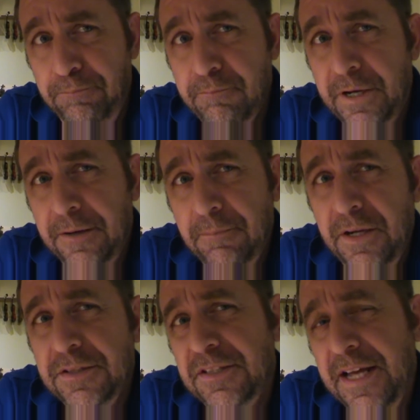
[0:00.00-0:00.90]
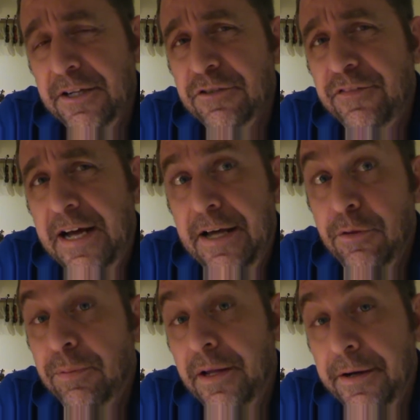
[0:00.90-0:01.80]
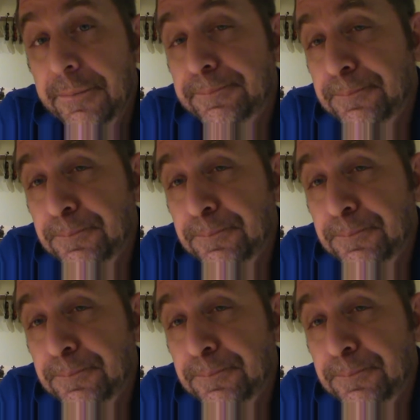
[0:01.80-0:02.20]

but it must satisfy the player.